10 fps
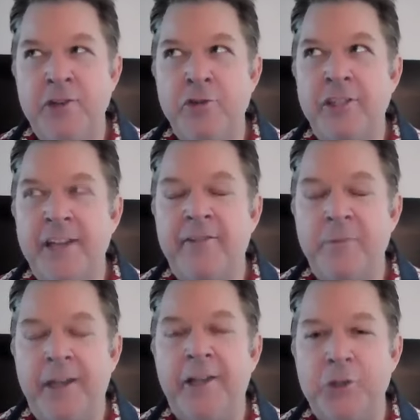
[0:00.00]
you just have to
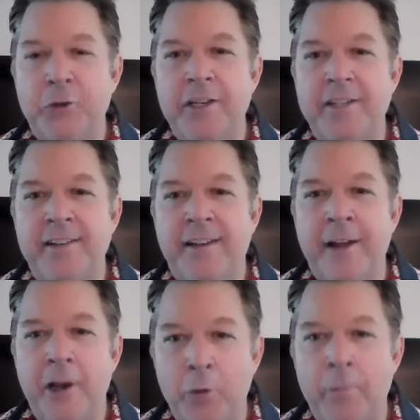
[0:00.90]
make a choice. And
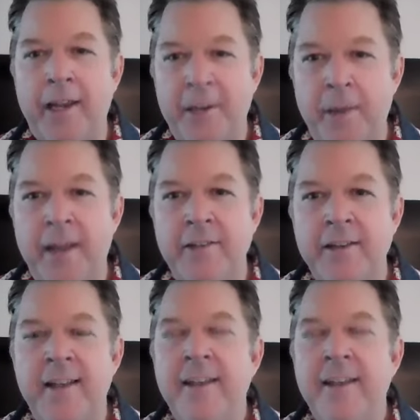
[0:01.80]
I hope I can make